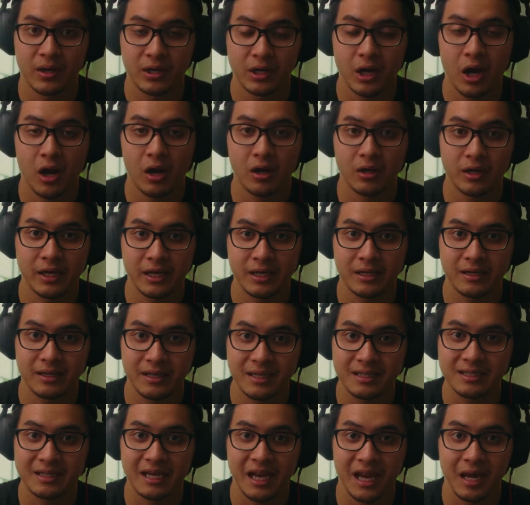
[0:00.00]
Not only
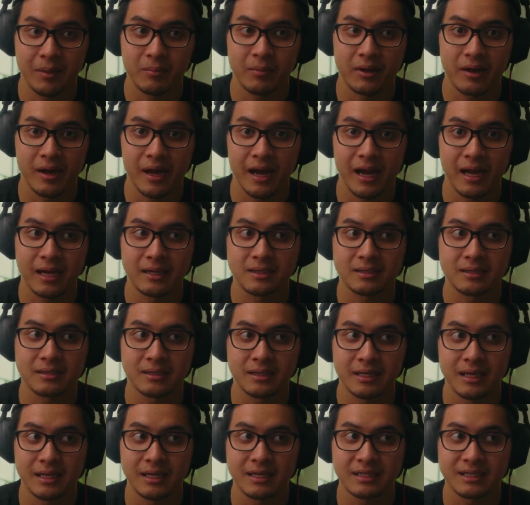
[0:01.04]
this camera has
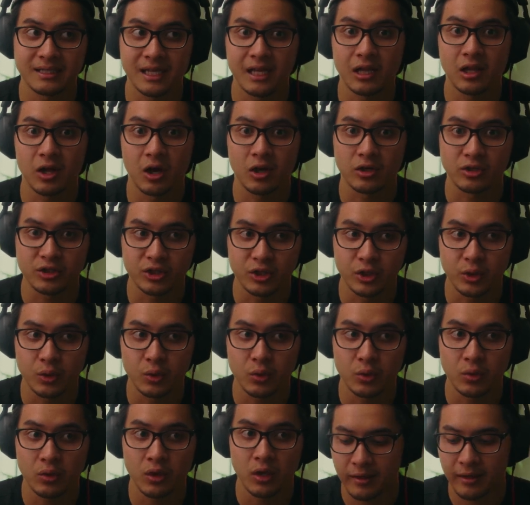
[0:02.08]
the C-Lock
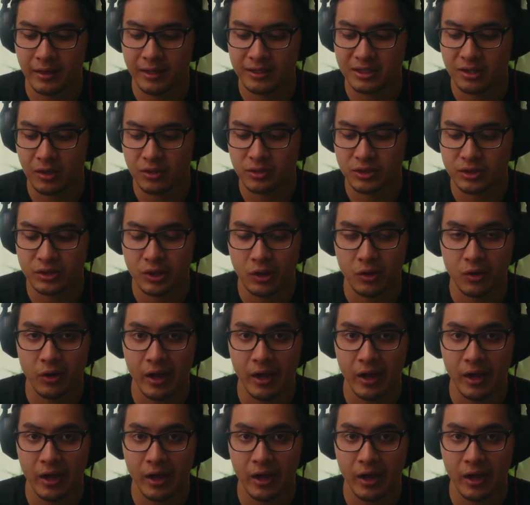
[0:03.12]
2, it also